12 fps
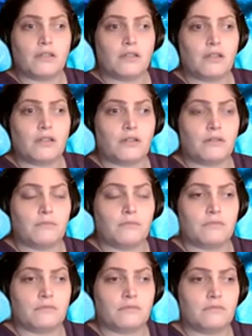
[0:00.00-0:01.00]

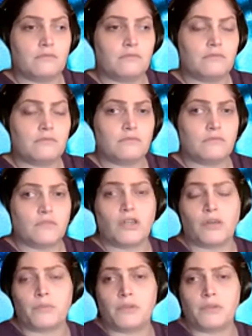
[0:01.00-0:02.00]
um,
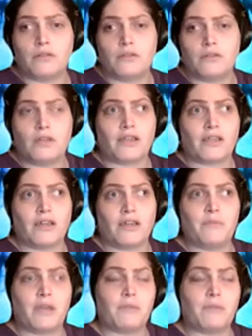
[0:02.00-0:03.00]
coming, I
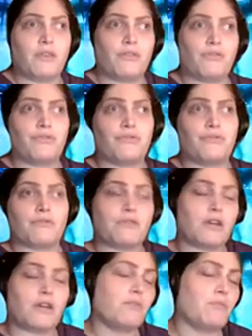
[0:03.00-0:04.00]
got maybe
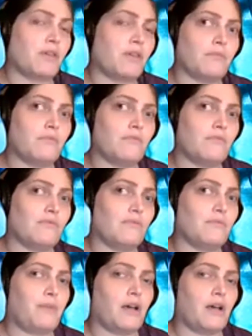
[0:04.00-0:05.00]
three, maybe
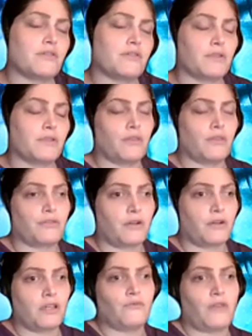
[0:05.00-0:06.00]
possibly
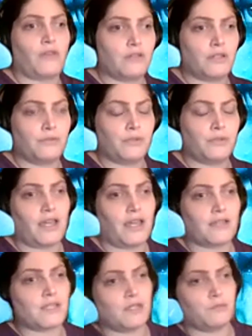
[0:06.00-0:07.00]
three if I do it
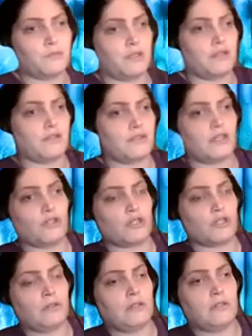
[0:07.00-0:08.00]
at 10 minutes
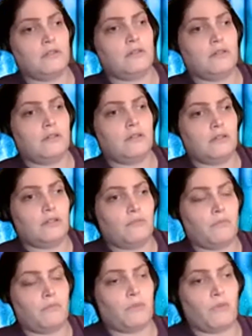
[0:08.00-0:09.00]
each,
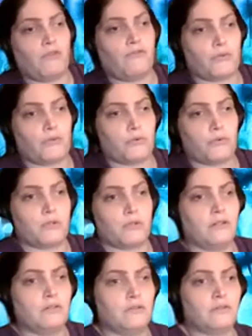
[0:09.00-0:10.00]
maybe
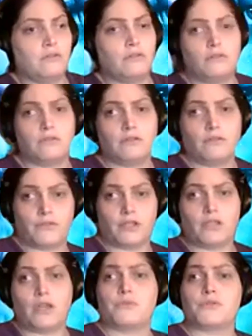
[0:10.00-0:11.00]
four little
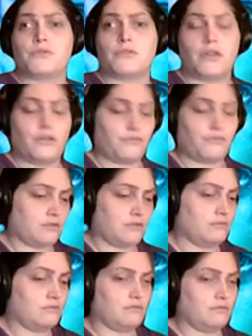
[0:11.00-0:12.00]
videos left.
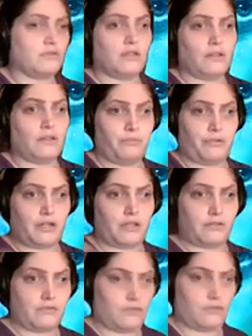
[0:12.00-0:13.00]
Done a
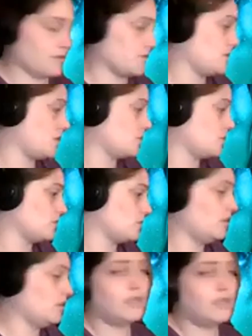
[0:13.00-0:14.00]
pretty long session.
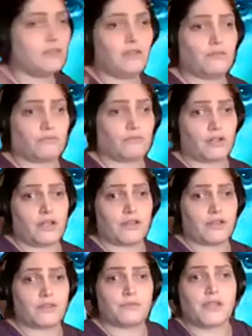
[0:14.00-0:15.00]
Didn't realize
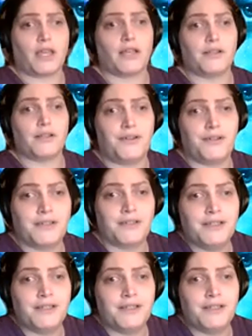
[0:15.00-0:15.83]
it was that long.